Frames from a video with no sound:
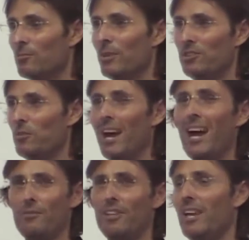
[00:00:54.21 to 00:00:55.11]
When you
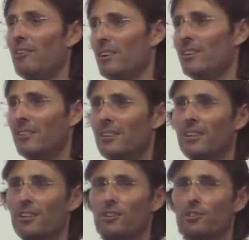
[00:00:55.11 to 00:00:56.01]
are in error,
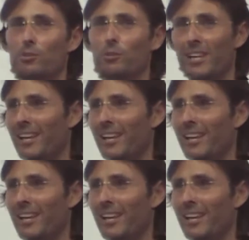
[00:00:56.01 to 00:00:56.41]
you will